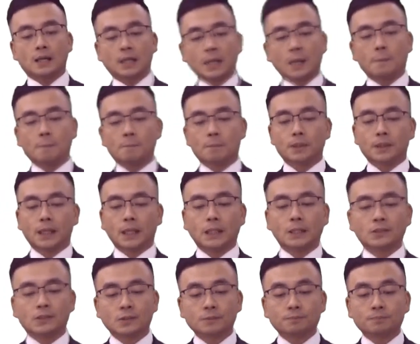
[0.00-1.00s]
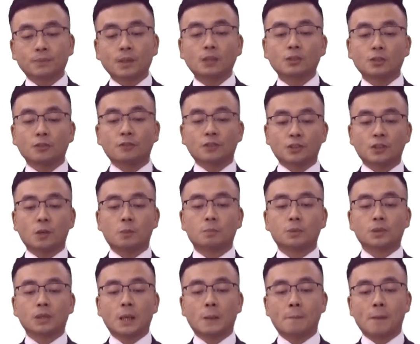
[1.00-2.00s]
companies, so for
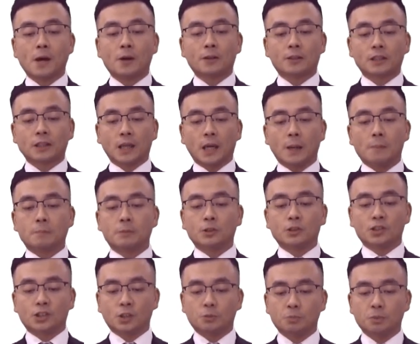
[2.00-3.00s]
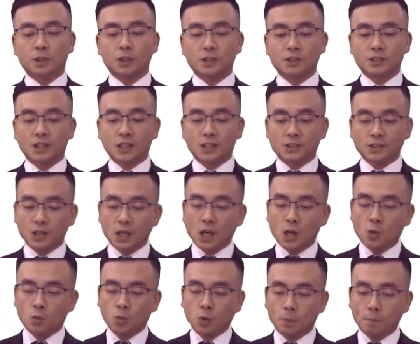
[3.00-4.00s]
example, the American Campus Communities,
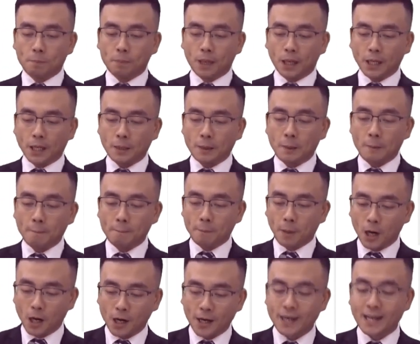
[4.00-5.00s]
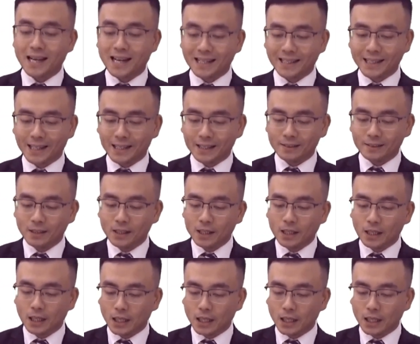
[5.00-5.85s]
would be by, again,